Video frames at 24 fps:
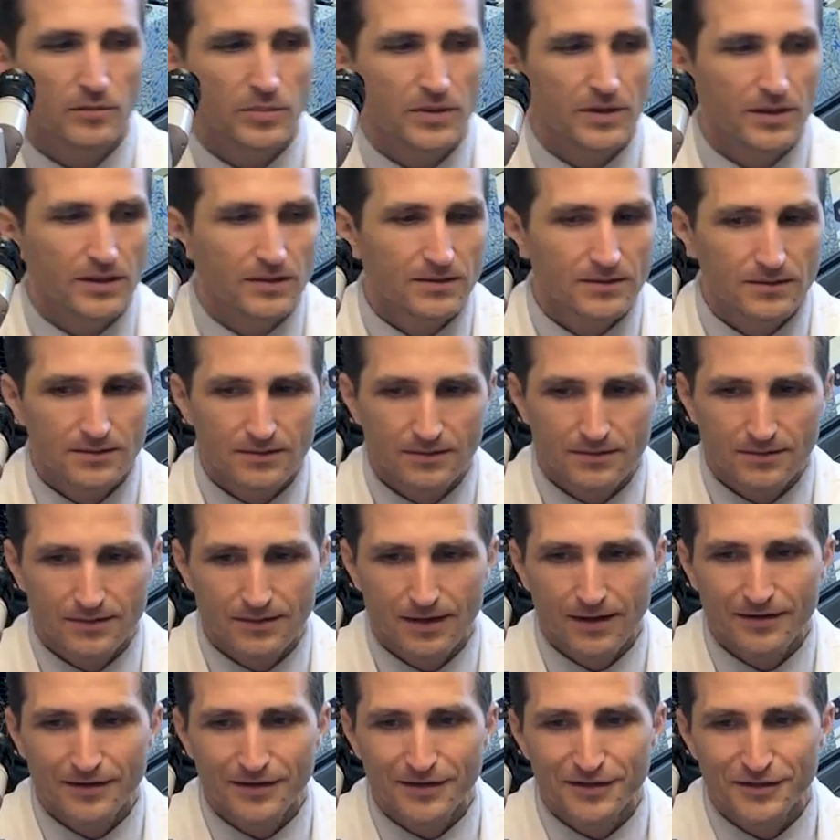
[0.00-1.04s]
that,
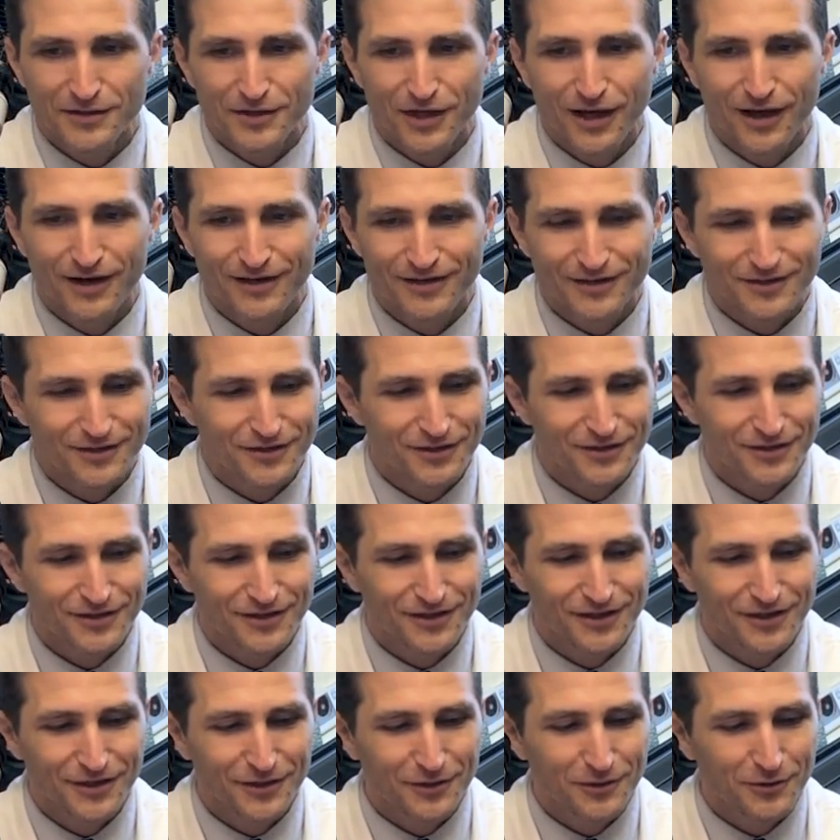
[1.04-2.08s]
not to inject, it's just to
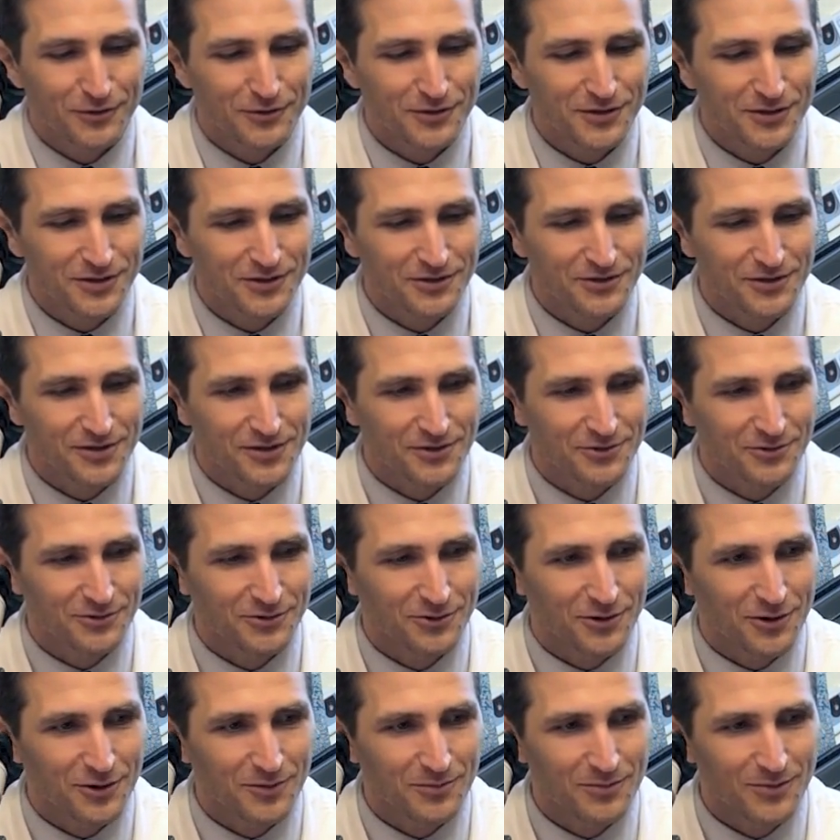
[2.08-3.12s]
get it close to your
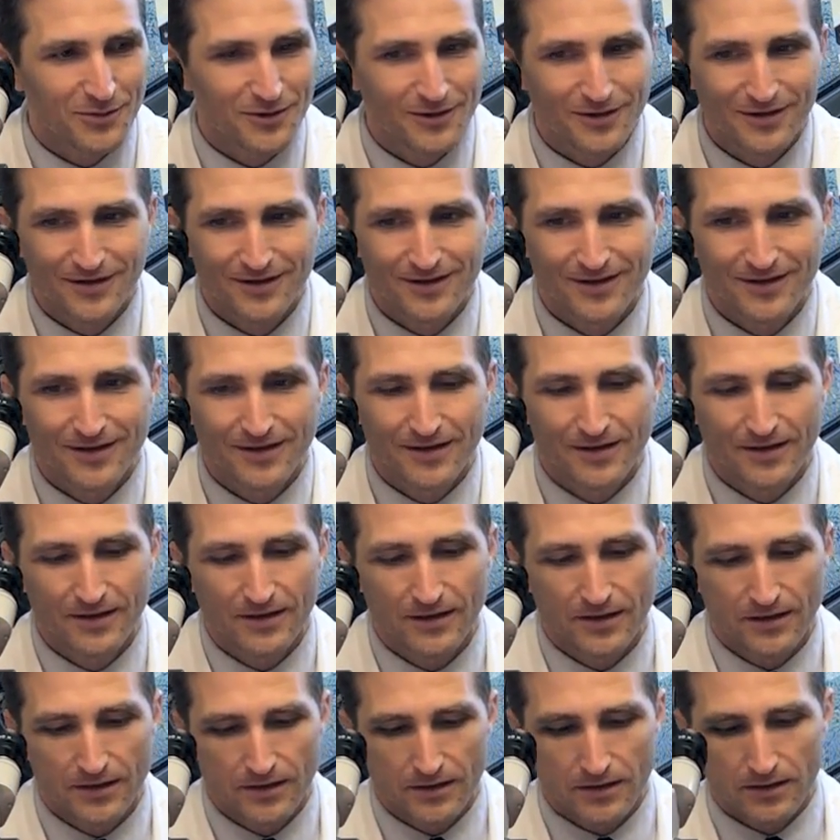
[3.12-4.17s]
eardrum
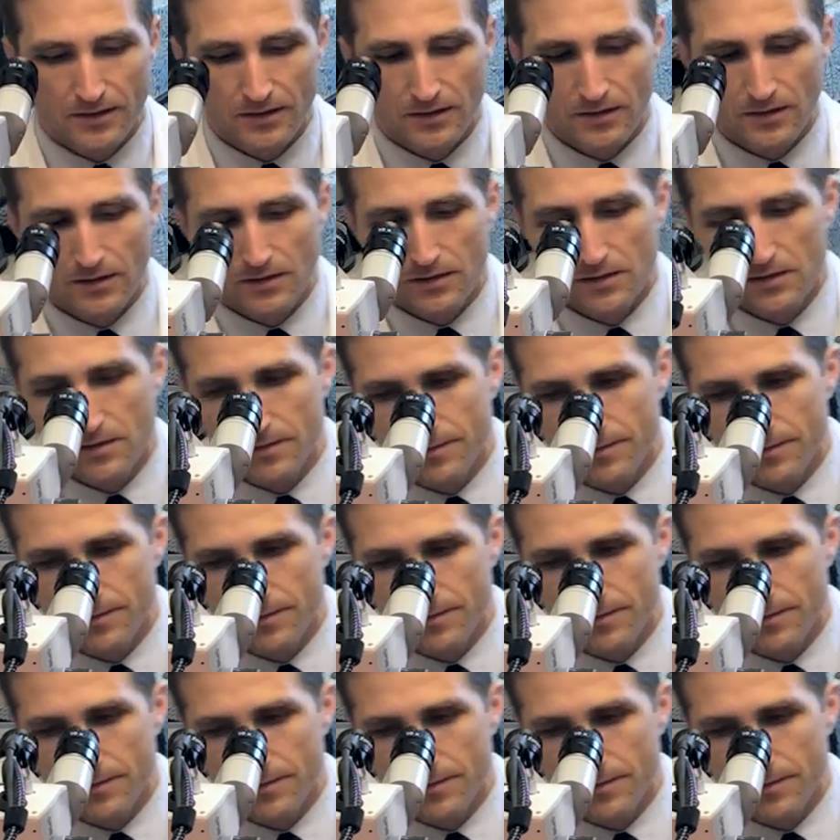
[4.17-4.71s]
Okay.